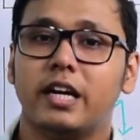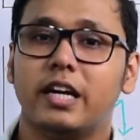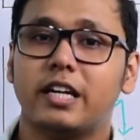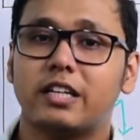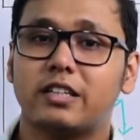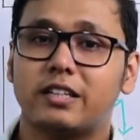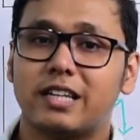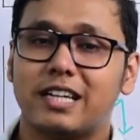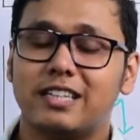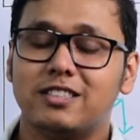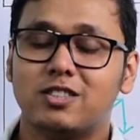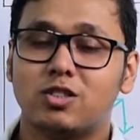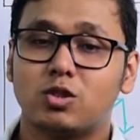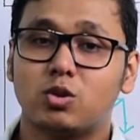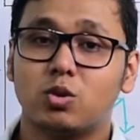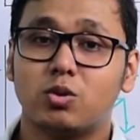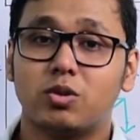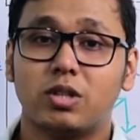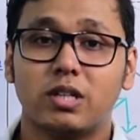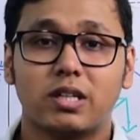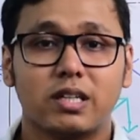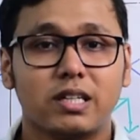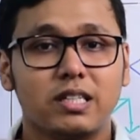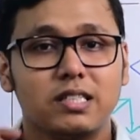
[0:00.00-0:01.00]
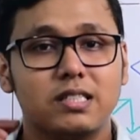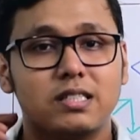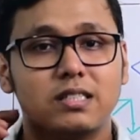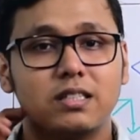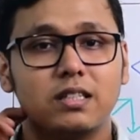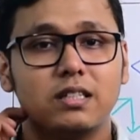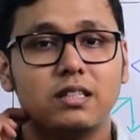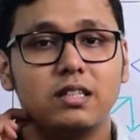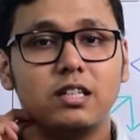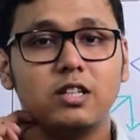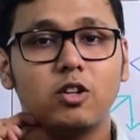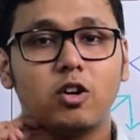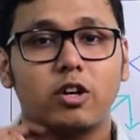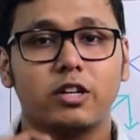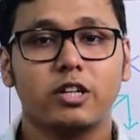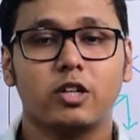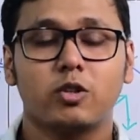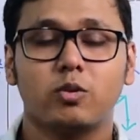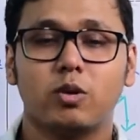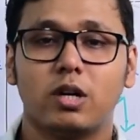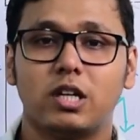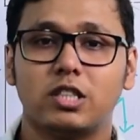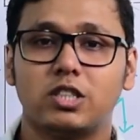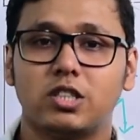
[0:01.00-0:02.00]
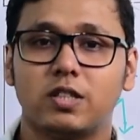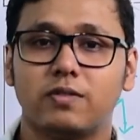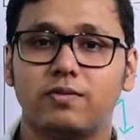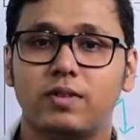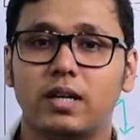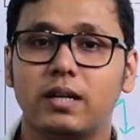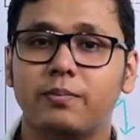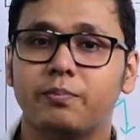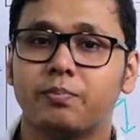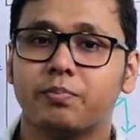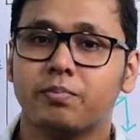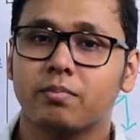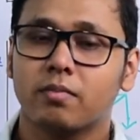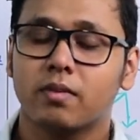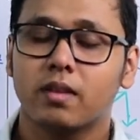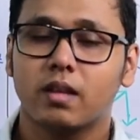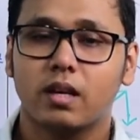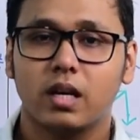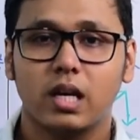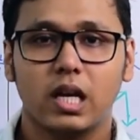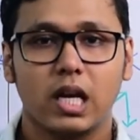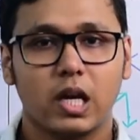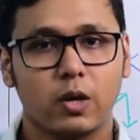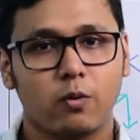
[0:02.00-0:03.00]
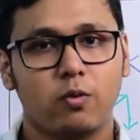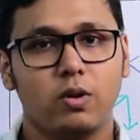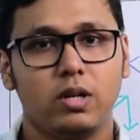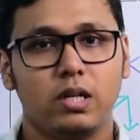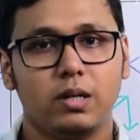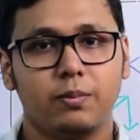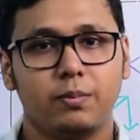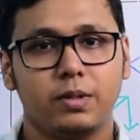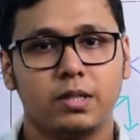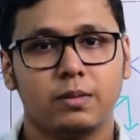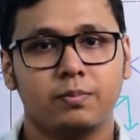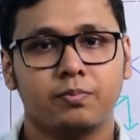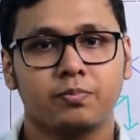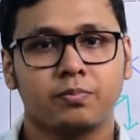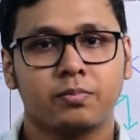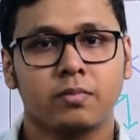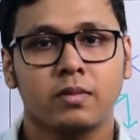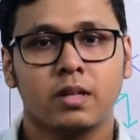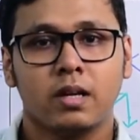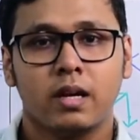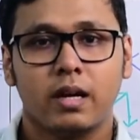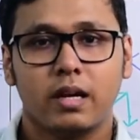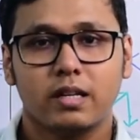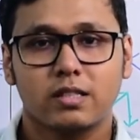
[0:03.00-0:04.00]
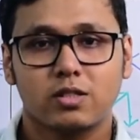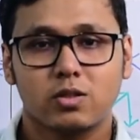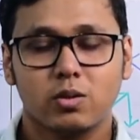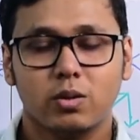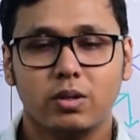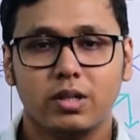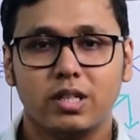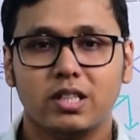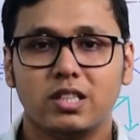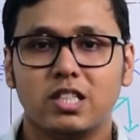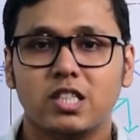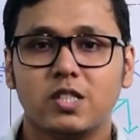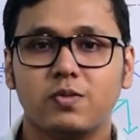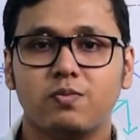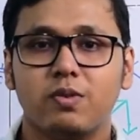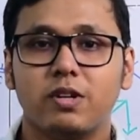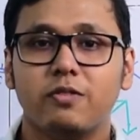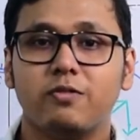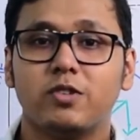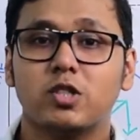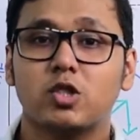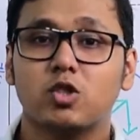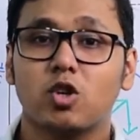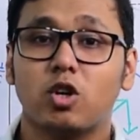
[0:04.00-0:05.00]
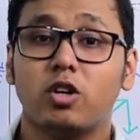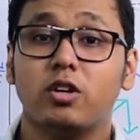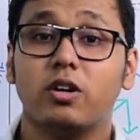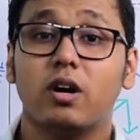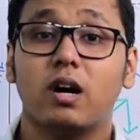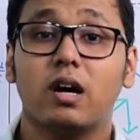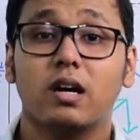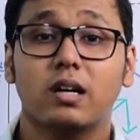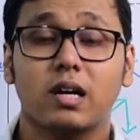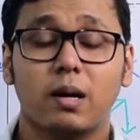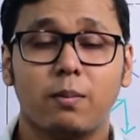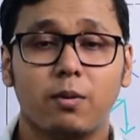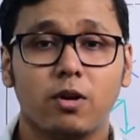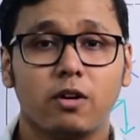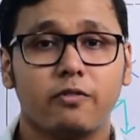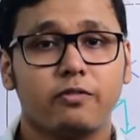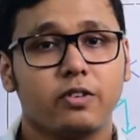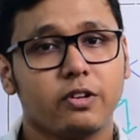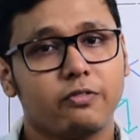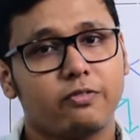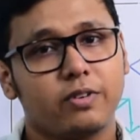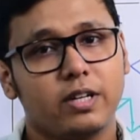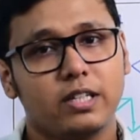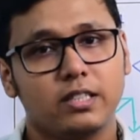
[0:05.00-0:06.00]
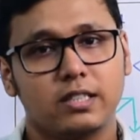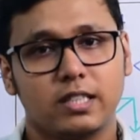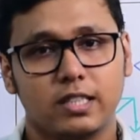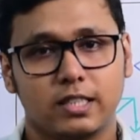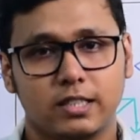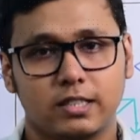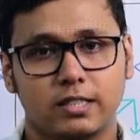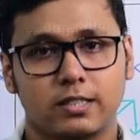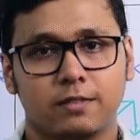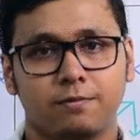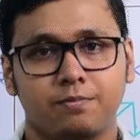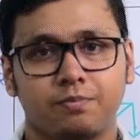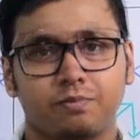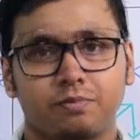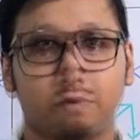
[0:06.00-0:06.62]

it tends to decrease in order to achieve the equilibrium. So in this way we saw a couple of different things.